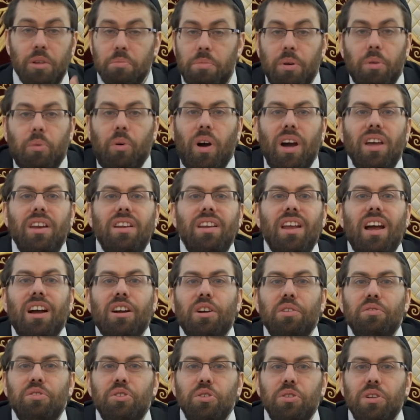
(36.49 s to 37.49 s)
But why did
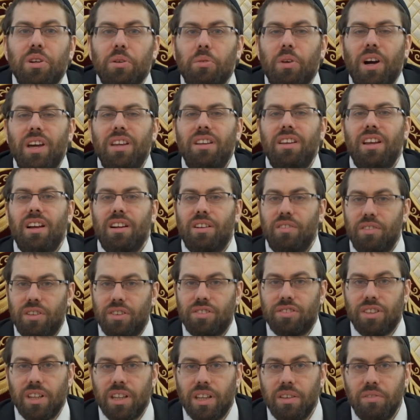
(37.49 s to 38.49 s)
Yaakov do it? Why did Yaakov
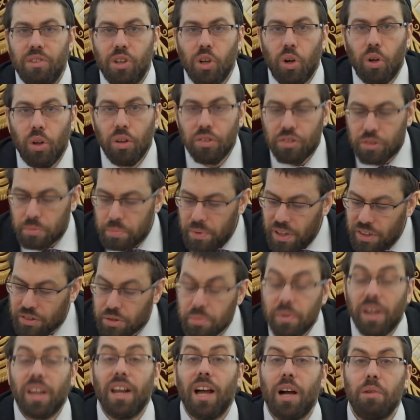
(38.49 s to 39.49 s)
start giving a whole speech
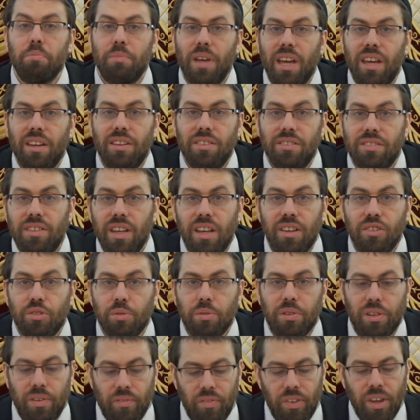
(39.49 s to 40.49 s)
about how bad his days
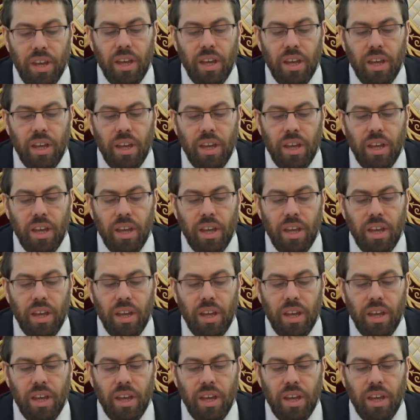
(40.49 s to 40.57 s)
were?